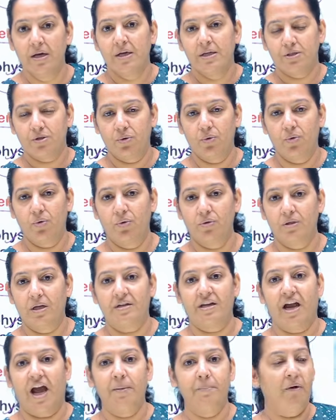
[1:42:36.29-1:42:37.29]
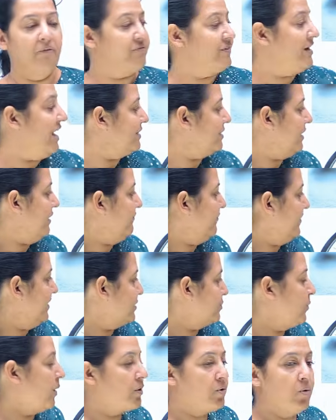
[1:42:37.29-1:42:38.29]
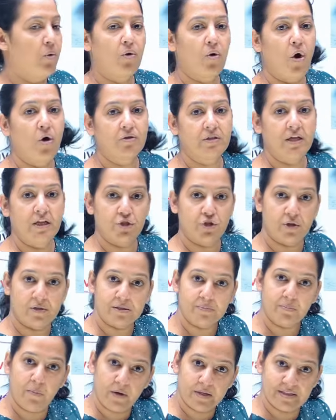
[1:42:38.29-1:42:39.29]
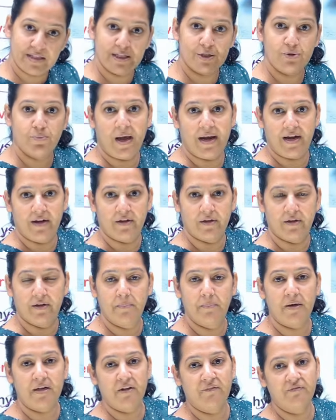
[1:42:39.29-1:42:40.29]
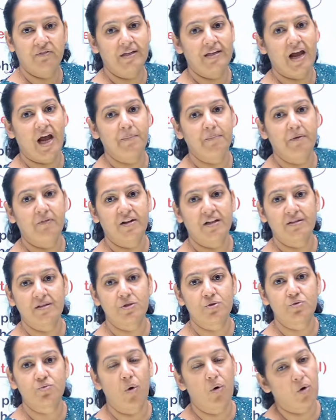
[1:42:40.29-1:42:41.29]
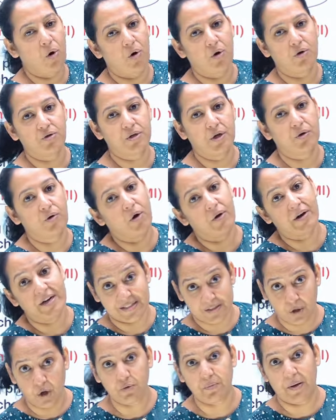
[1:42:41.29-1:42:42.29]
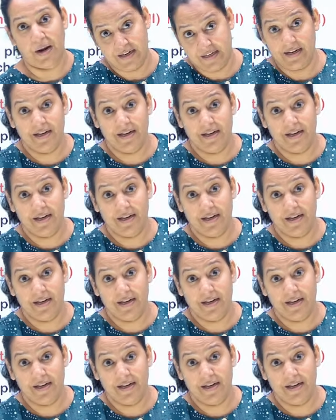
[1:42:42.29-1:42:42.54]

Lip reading: So the time of death, if it is 1 o'clock, the insurance policy is valid, but if the time of death is 2 o'clock or 3 o'clock, it's not valid.